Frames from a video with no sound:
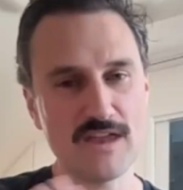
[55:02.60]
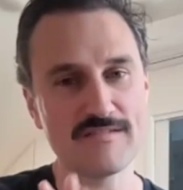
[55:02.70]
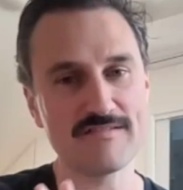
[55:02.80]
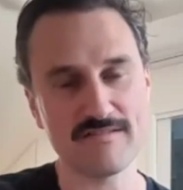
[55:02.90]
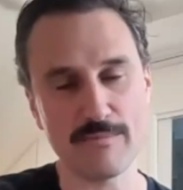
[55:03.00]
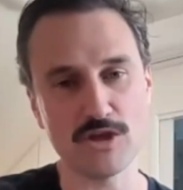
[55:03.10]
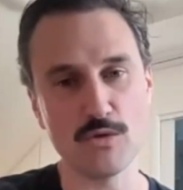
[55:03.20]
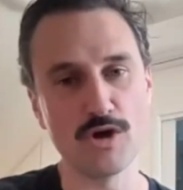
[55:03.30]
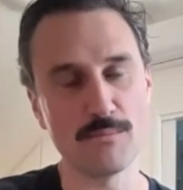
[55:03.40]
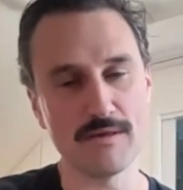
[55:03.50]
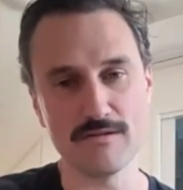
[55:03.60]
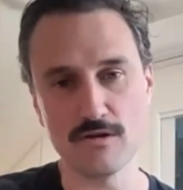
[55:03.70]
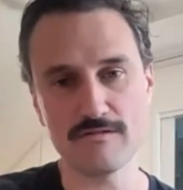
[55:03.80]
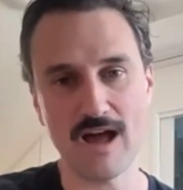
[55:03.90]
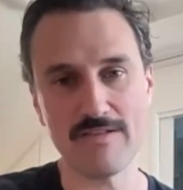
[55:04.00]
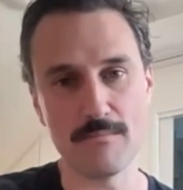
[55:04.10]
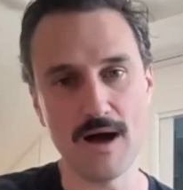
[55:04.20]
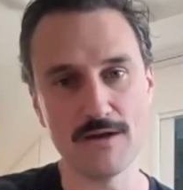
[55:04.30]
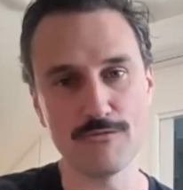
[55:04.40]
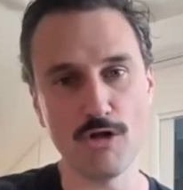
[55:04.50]
that is just something you want to be, you know, slightly
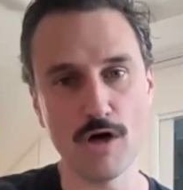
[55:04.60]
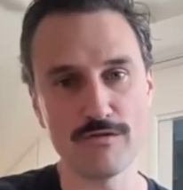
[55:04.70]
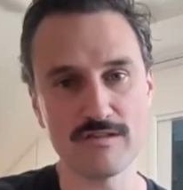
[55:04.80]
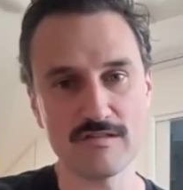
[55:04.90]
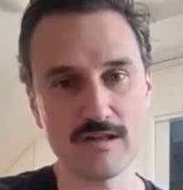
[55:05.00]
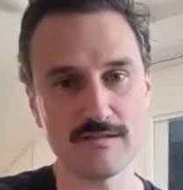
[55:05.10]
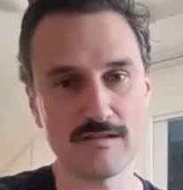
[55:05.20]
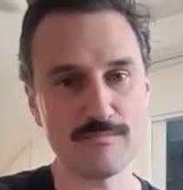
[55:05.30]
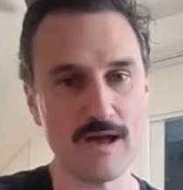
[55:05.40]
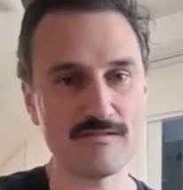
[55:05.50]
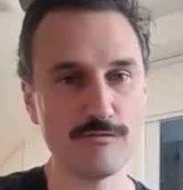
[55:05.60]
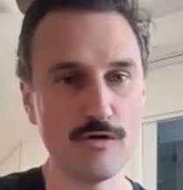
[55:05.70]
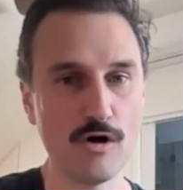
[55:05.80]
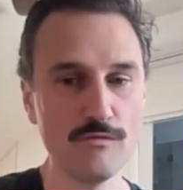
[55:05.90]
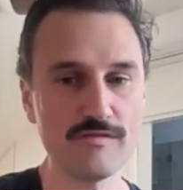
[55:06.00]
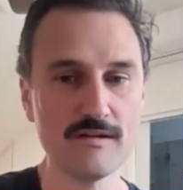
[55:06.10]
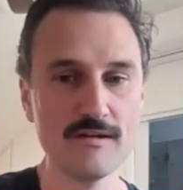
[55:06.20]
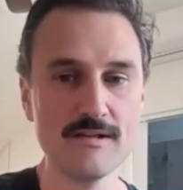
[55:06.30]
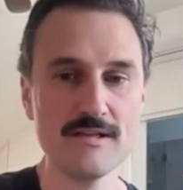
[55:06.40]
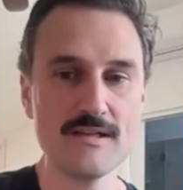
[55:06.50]
mindful of as this space evolves.
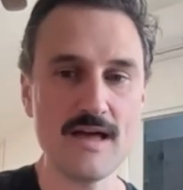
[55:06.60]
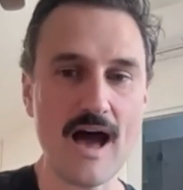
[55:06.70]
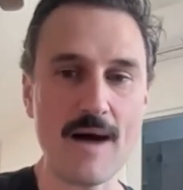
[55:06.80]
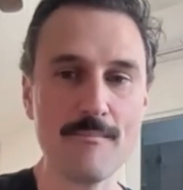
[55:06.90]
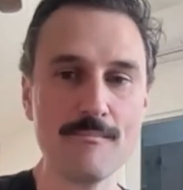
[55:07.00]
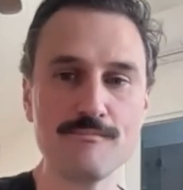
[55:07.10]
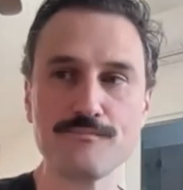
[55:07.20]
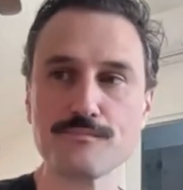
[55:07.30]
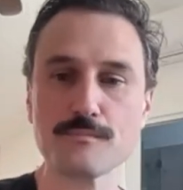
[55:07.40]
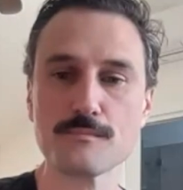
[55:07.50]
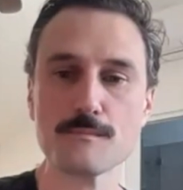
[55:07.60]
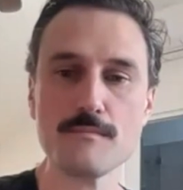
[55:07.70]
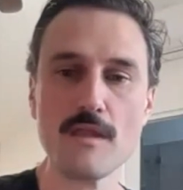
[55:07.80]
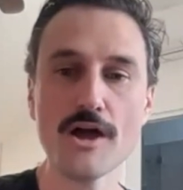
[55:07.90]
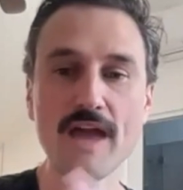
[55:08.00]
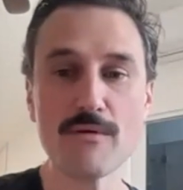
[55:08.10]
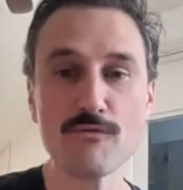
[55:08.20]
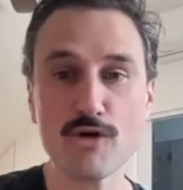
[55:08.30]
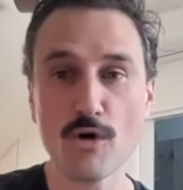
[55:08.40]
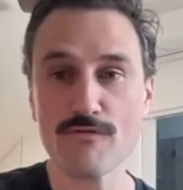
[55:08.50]
Okay,
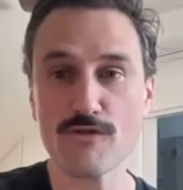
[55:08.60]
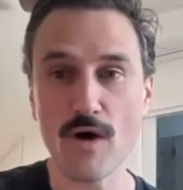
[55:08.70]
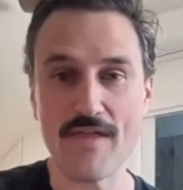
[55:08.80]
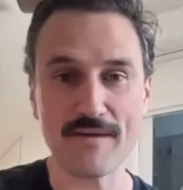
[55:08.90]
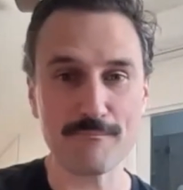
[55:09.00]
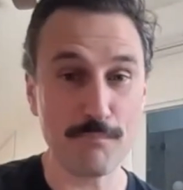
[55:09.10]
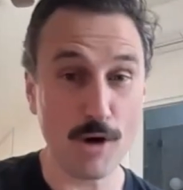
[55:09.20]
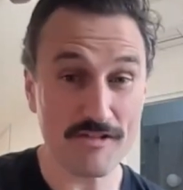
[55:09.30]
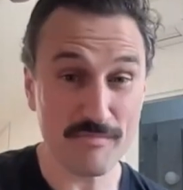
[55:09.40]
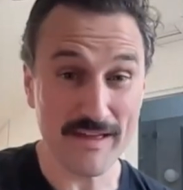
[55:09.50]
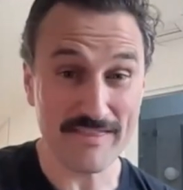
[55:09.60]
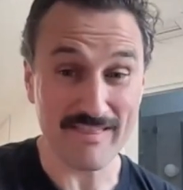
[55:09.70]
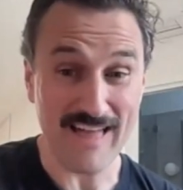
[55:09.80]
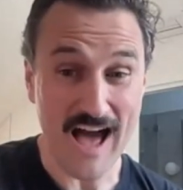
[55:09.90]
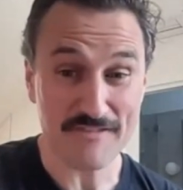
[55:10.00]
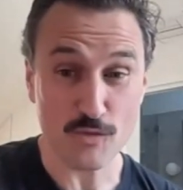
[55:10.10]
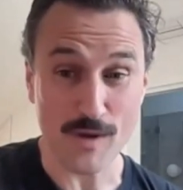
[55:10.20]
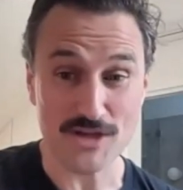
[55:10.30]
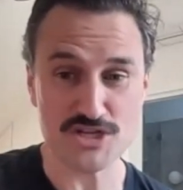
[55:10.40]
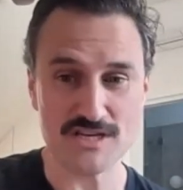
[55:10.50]
we've got I think possibly the last
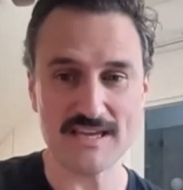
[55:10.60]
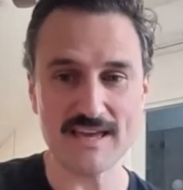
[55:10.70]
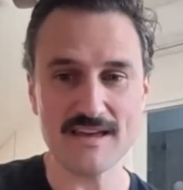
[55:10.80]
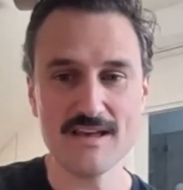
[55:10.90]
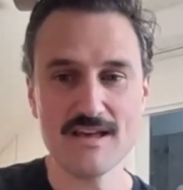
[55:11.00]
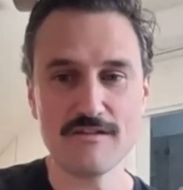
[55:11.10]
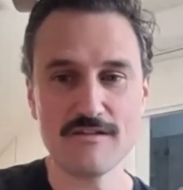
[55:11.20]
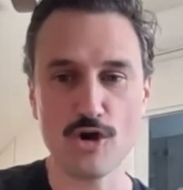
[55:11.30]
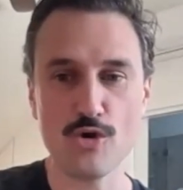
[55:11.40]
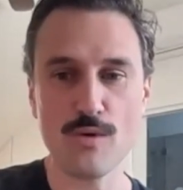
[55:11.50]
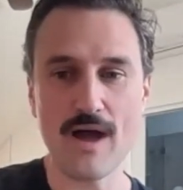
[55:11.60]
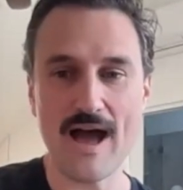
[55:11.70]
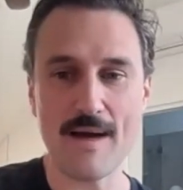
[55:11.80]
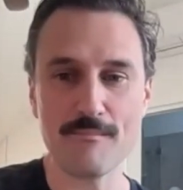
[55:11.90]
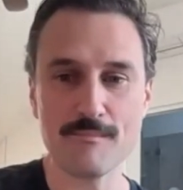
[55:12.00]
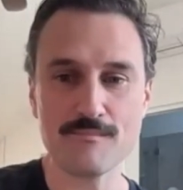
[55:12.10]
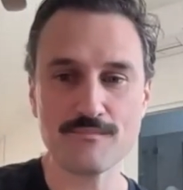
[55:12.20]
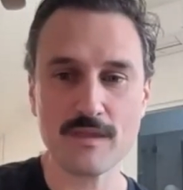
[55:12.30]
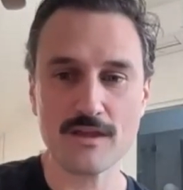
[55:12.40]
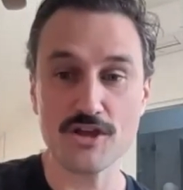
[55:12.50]
question here. So can
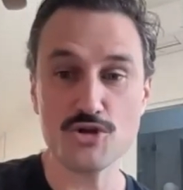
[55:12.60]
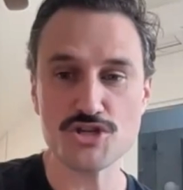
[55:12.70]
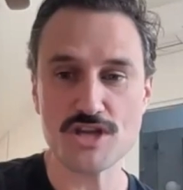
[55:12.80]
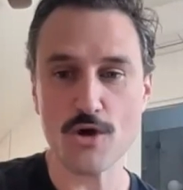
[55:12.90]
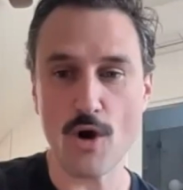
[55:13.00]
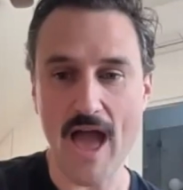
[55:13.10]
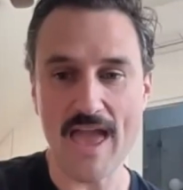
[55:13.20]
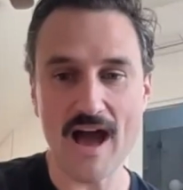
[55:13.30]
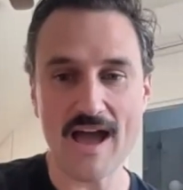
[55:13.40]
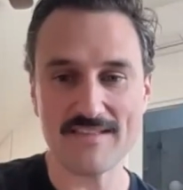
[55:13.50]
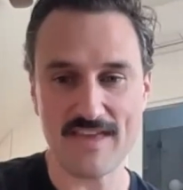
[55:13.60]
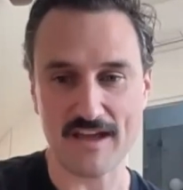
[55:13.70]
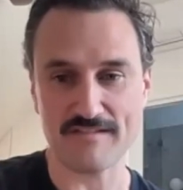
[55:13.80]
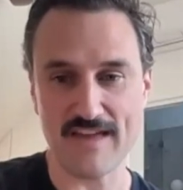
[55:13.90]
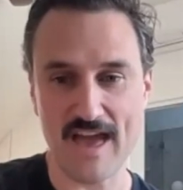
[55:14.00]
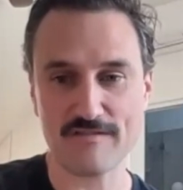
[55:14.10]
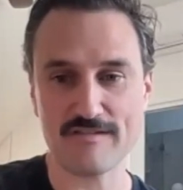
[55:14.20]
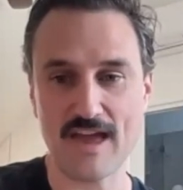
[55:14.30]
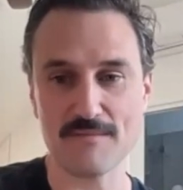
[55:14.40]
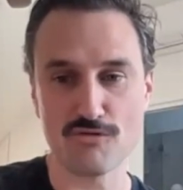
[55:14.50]
you share your AI tech
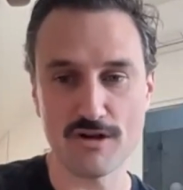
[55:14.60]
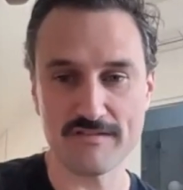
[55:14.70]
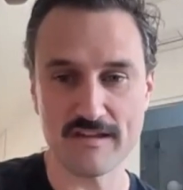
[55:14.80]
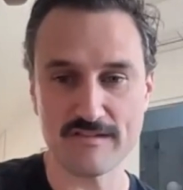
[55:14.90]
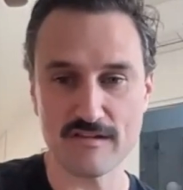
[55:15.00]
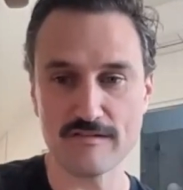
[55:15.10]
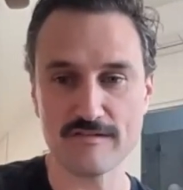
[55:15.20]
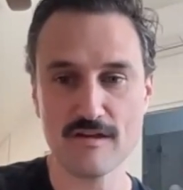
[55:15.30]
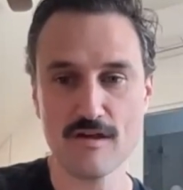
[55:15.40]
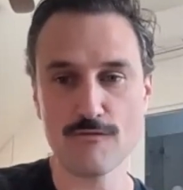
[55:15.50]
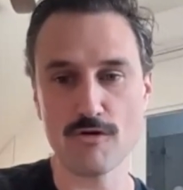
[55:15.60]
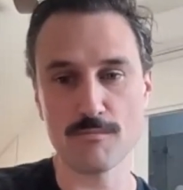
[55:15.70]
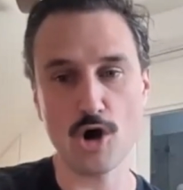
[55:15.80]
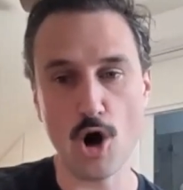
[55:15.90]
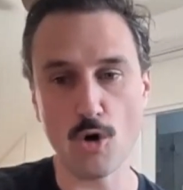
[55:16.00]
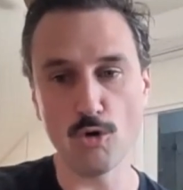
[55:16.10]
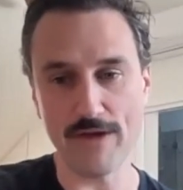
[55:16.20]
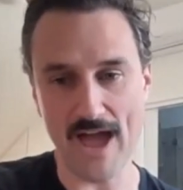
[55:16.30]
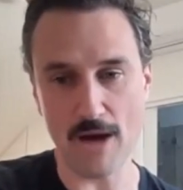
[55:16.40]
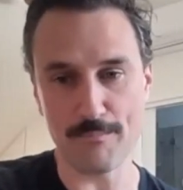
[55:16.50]
stacks and processes from
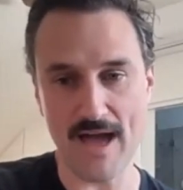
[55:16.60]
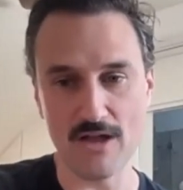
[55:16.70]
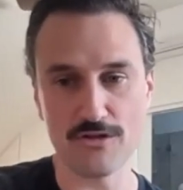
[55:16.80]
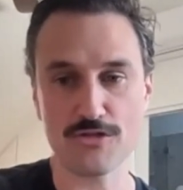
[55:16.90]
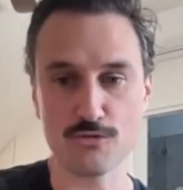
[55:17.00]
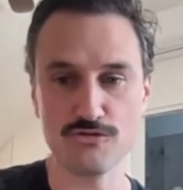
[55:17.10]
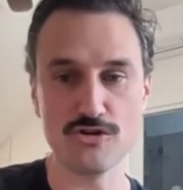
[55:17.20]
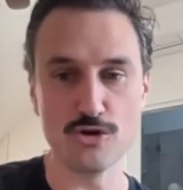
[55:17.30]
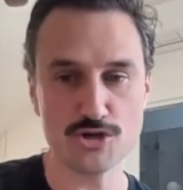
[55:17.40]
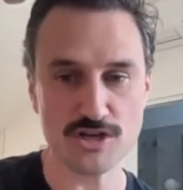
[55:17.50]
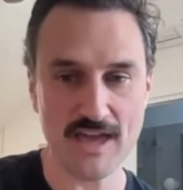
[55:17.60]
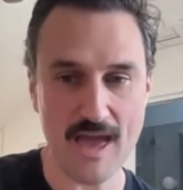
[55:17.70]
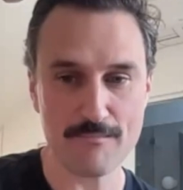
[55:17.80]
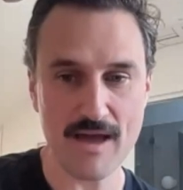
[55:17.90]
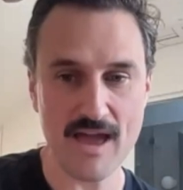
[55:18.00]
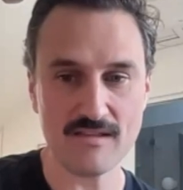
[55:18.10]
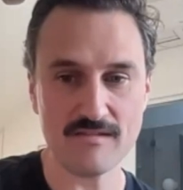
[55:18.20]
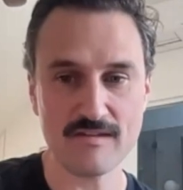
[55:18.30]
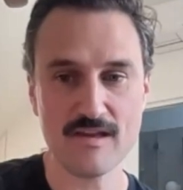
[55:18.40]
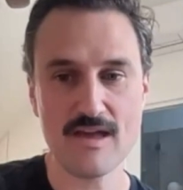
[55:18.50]
cold outbound through to nurture
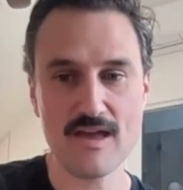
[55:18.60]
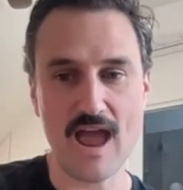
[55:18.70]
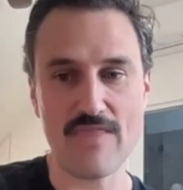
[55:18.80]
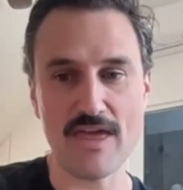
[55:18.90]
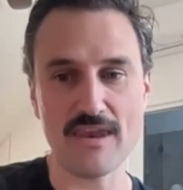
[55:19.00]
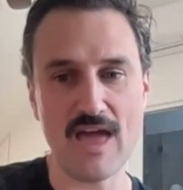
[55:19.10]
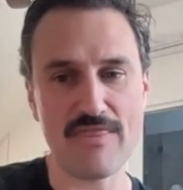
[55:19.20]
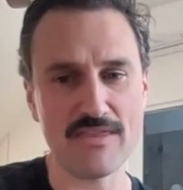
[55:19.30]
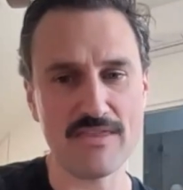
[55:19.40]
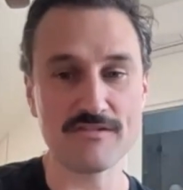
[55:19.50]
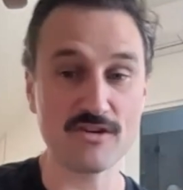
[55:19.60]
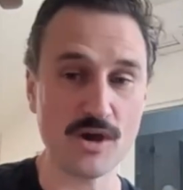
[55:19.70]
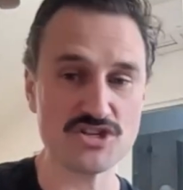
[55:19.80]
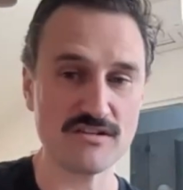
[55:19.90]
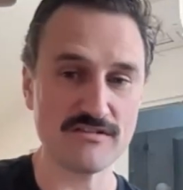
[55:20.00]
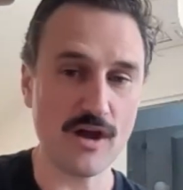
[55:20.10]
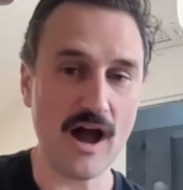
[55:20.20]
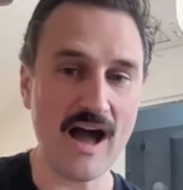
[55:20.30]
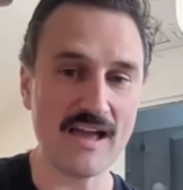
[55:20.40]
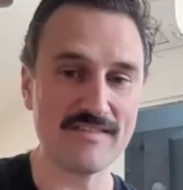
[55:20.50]
campaigns? And then there's a question is, you know,
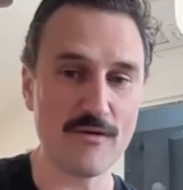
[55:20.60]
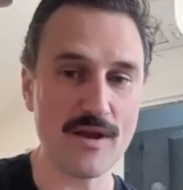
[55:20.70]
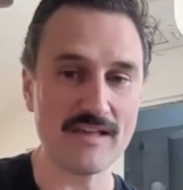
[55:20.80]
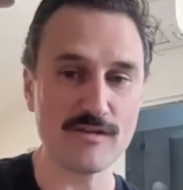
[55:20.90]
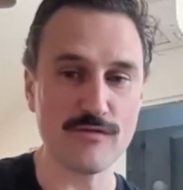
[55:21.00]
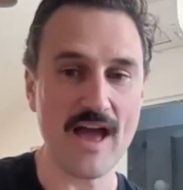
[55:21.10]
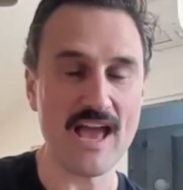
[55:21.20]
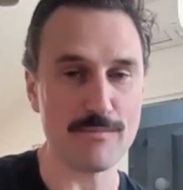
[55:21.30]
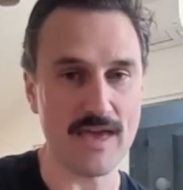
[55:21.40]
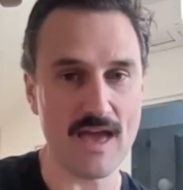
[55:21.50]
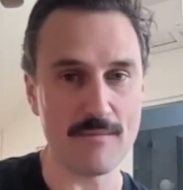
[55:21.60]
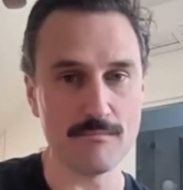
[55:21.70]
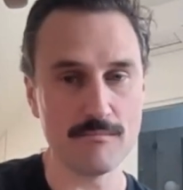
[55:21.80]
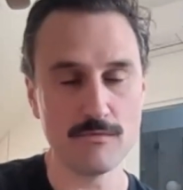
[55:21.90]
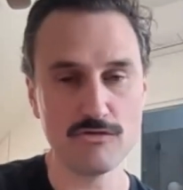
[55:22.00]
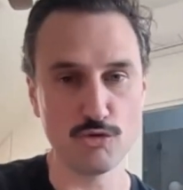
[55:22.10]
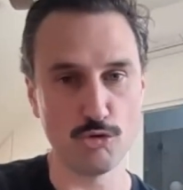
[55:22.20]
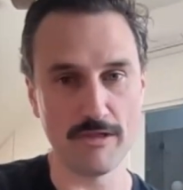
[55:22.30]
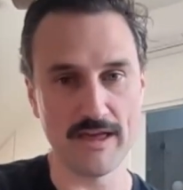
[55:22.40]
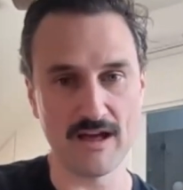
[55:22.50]
is there any sort of ABM
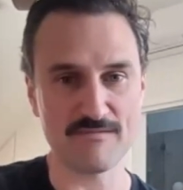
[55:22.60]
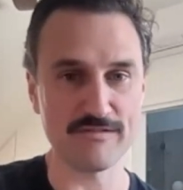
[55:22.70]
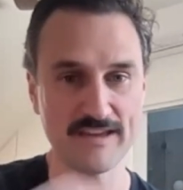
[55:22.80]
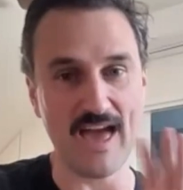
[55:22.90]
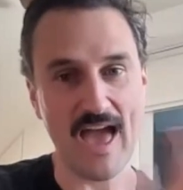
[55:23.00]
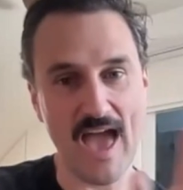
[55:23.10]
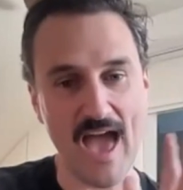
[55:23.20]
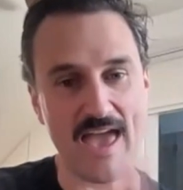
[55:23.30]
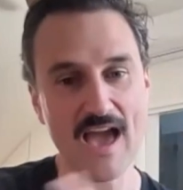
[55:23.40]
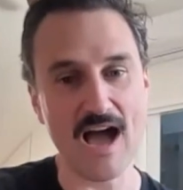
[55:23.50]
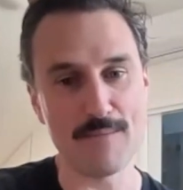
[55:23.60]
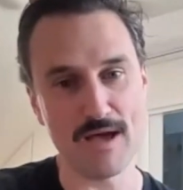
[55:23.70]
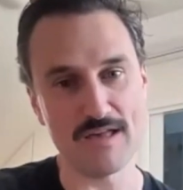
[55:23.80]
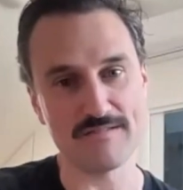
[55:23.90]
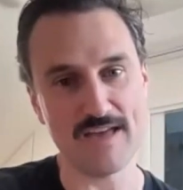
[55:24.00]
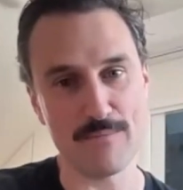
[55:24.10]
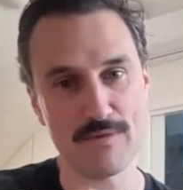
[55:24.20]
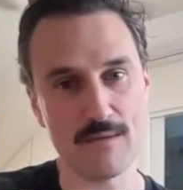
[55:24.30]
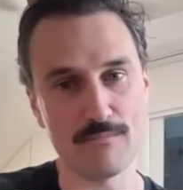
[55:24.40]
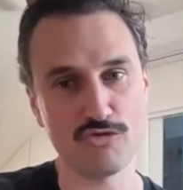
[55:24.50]
tooling, I suppose like AI based
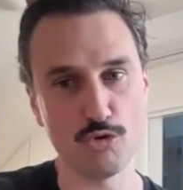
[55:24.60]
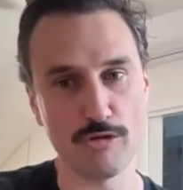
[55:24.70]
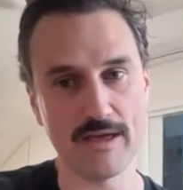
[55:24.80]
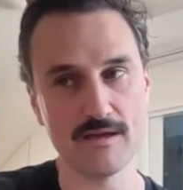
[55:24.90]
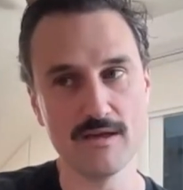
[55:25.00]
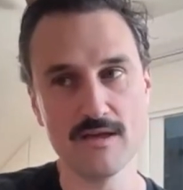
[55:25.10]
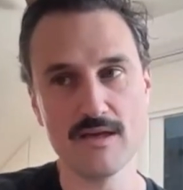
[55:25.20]
ABM tooling?